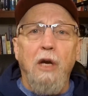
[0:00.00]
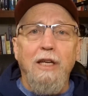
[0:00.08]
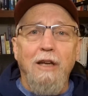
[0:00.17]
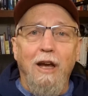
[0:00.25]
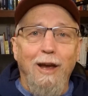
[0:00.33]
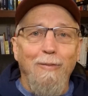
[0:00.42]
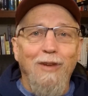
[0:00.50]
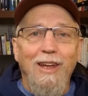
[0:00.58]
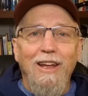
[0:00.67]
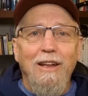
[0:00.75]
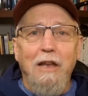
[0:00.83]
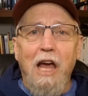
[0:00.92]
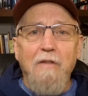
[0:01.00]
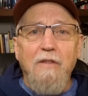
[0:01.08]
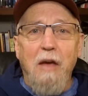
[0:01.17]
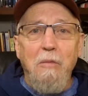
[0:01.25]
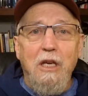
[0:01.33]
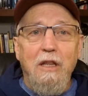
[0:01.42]
time laugh
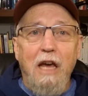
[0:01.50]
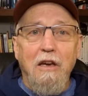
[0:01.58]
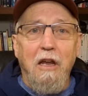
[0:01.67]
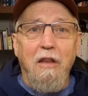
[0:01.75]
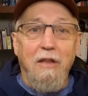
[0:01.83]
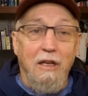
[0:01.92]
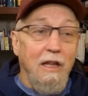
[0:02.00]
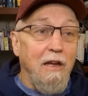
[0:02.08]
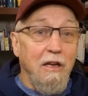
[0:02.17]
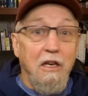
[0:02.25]
at me, that kind of thing.